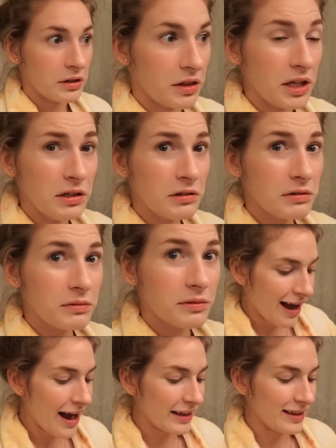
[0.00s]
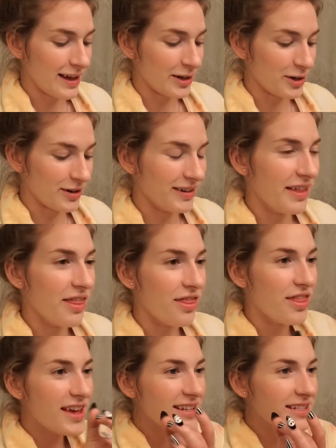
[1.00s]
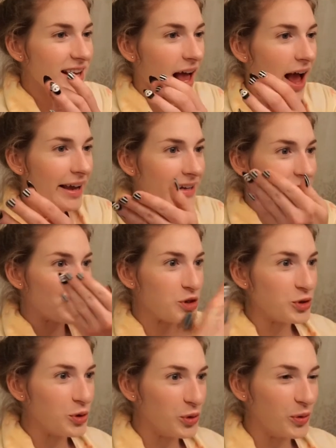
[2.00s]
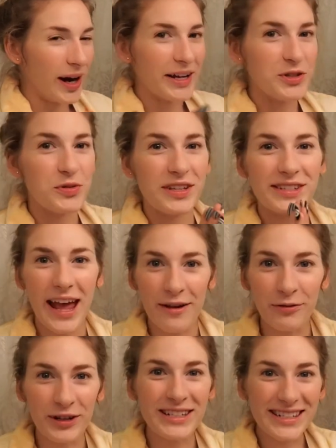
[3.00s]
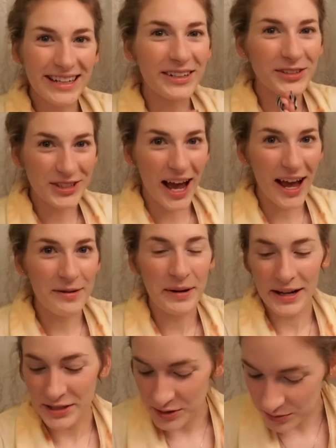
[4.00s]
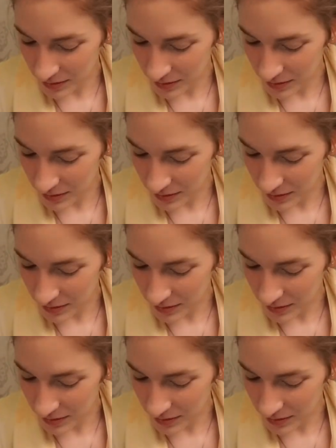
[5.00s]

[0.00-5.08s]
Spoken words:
Eyeliner. This I can do. I do this every single time I do